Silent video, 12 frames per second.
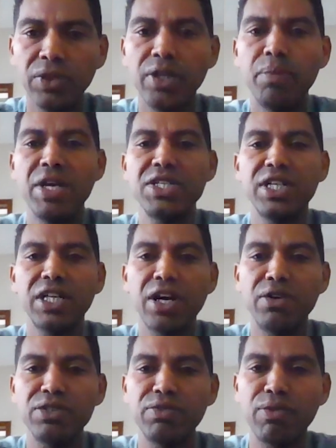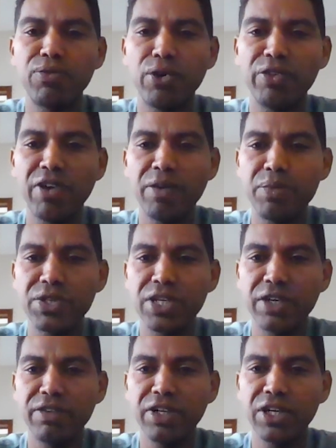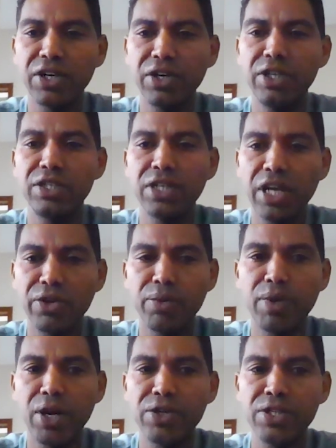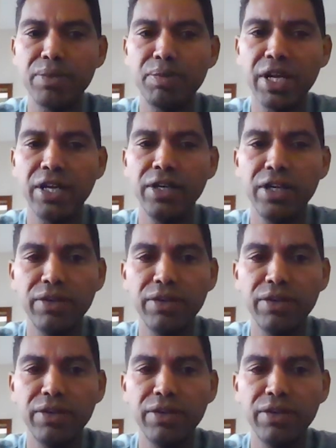The basin accounts for 45% of the current hydropower supply